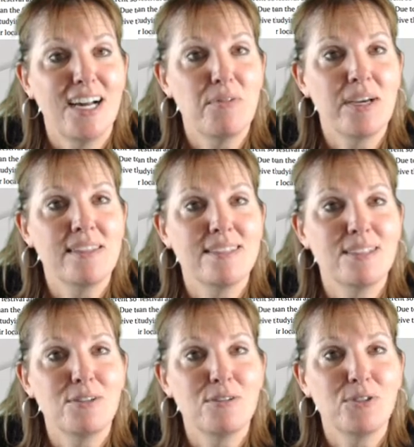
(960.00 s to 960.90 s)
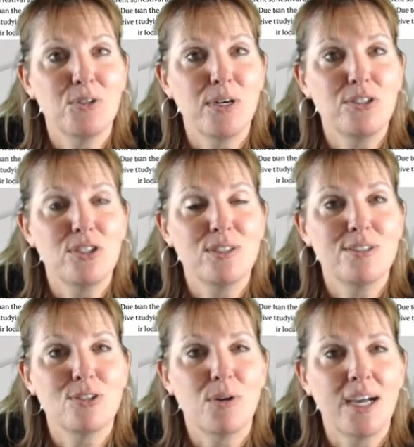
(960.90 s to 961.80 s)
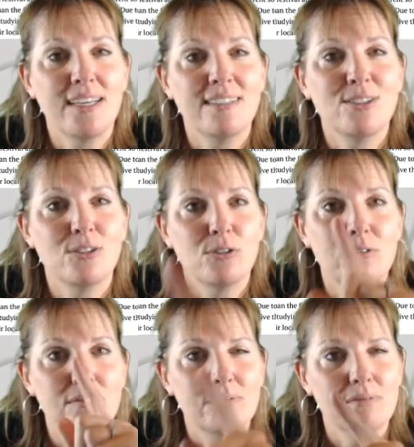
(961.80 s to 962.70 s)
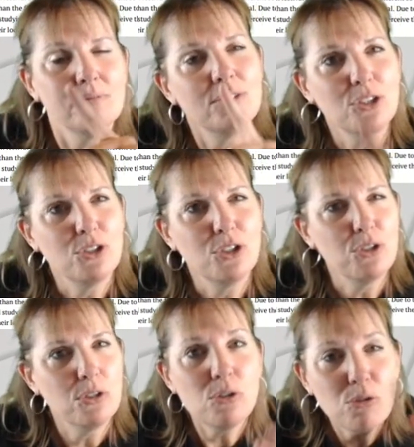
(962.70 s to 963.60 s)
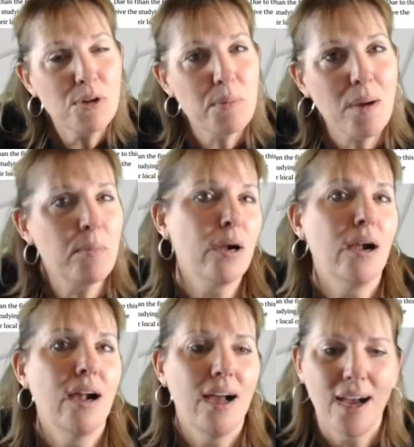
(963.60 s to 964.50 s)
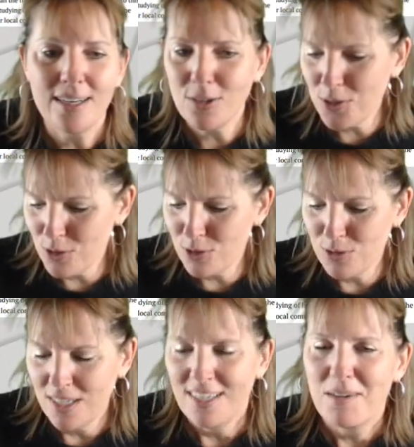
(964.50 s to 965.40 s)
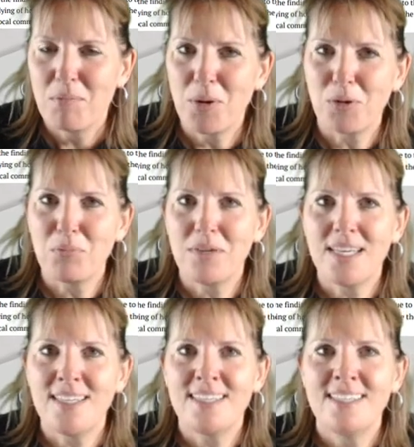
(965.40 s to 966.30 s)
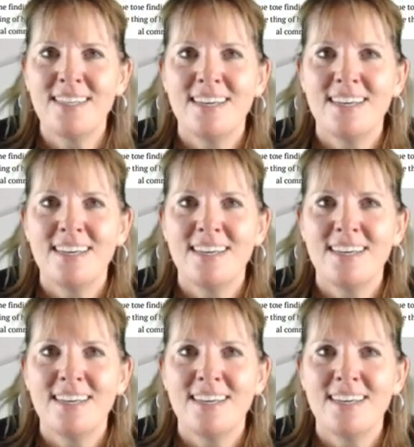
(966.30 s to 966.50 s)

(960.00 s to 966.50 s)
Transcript: I want this interval question so I can do, you remember, I know you do, both mean